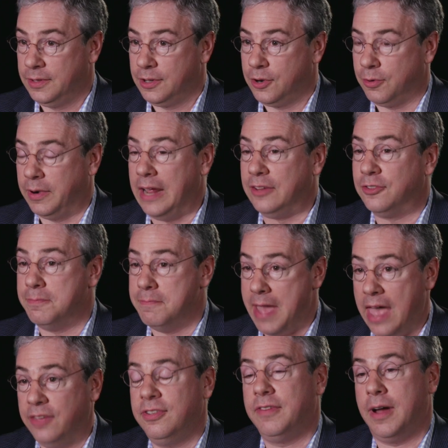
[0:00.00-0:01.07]
creates
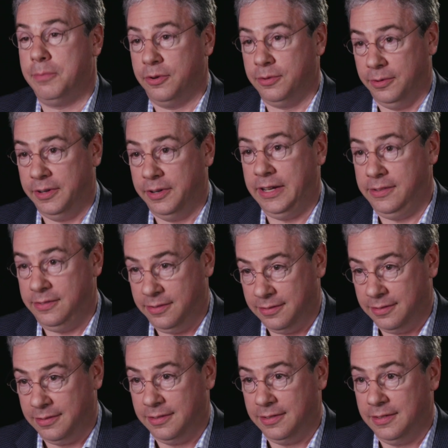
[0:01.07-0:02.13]
massive
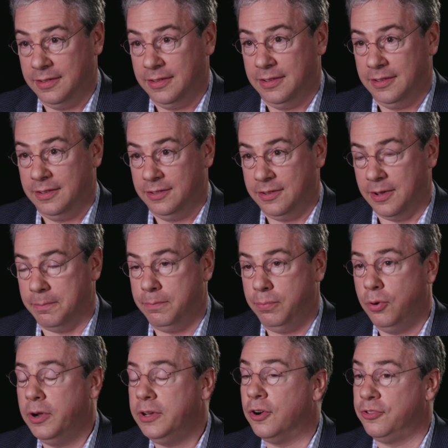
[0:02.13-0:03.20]
opportunities to
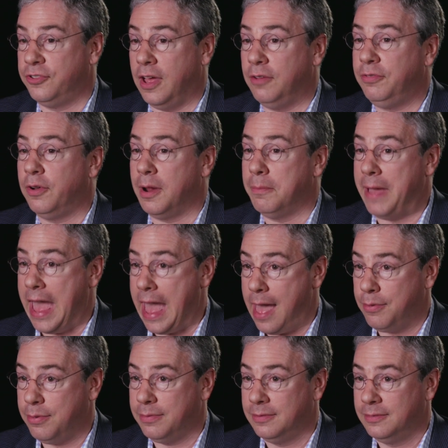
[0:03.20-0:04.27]
put yourself on a
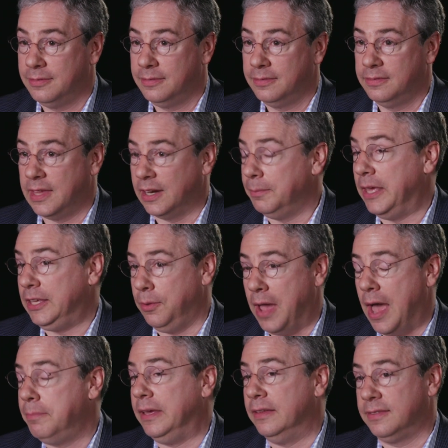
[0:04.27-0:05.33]
path that'll make you
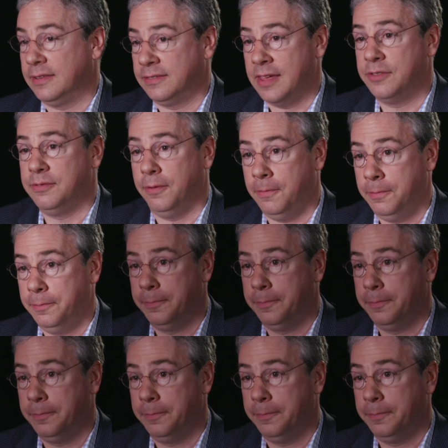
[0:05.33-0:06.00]
happy and successful.